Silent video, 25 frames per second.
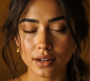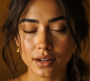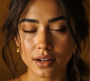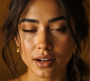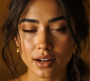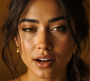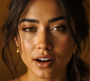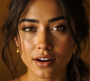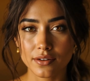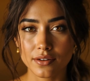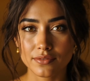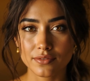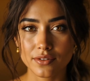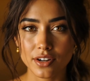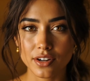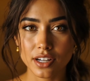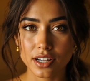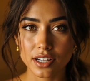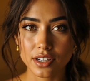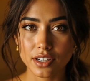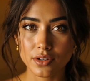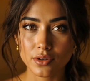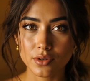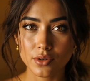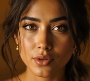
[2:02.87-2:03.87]
A feeling
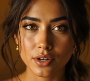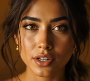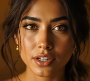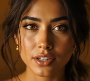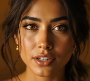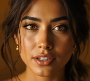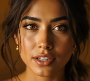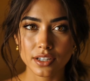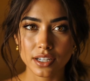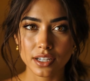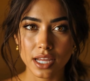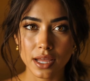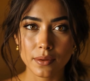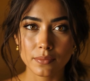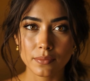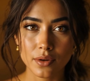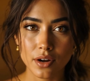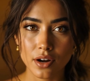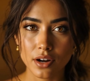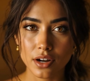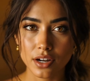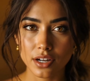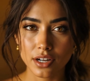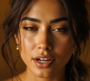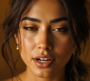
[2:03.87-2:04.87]
you couldn't name
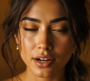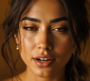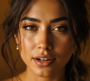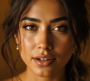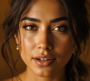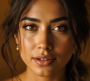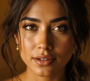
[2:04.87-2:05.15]
earlier.